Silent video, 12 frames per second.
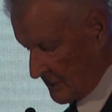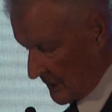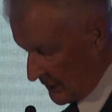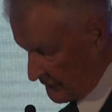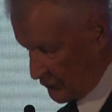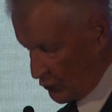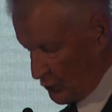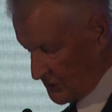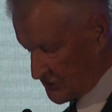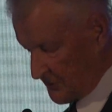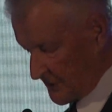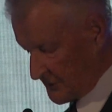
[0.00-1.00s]
I view
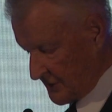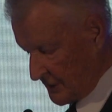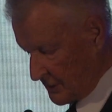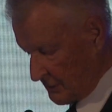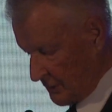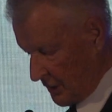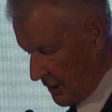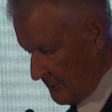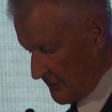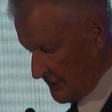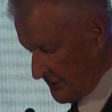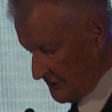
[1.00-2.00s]
as particularly
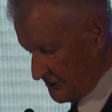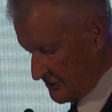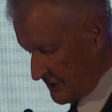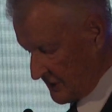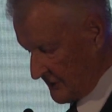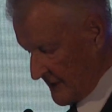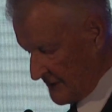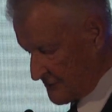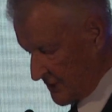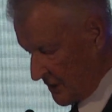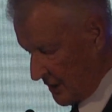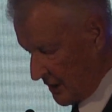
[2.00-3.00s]
ominous in that
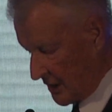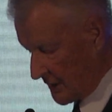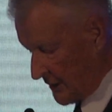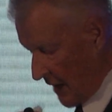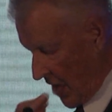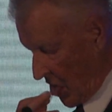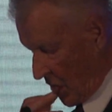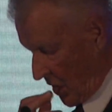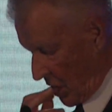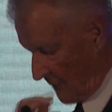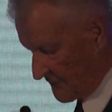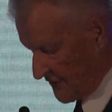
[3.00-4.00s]
regard
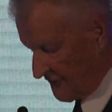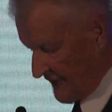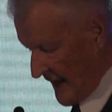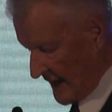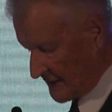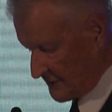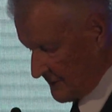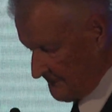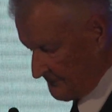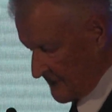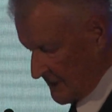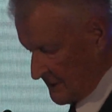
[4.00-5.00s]
the fact
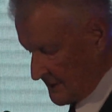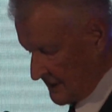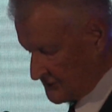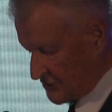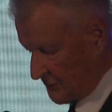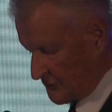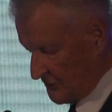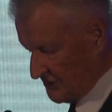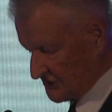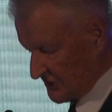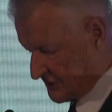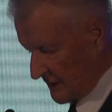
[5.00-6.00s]
that some
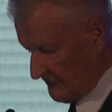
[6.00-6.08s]
recent